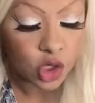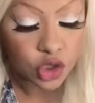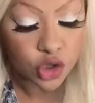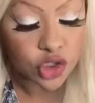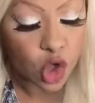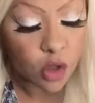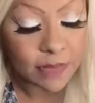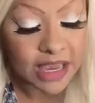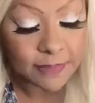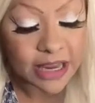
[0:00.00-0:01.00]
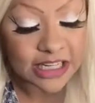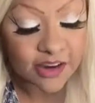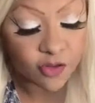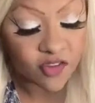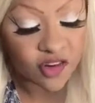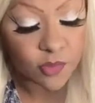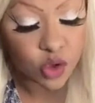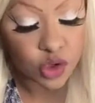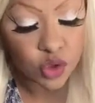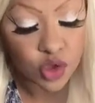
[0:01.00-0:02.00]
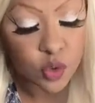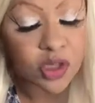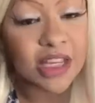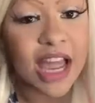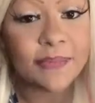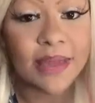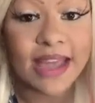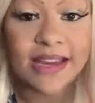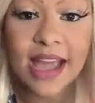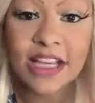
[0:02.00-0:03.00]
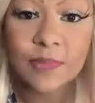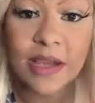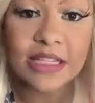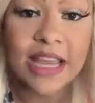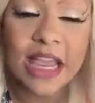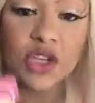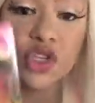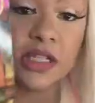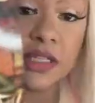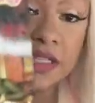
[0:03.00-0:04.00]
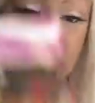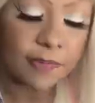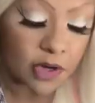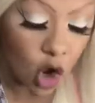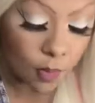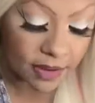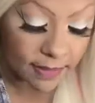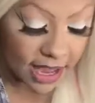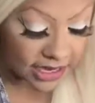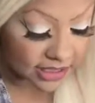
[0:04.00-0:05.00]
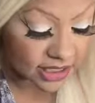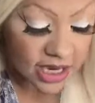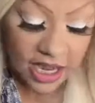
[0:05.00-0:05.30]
Your soulmate may differ from your usual type and expectations. Keep an open mind.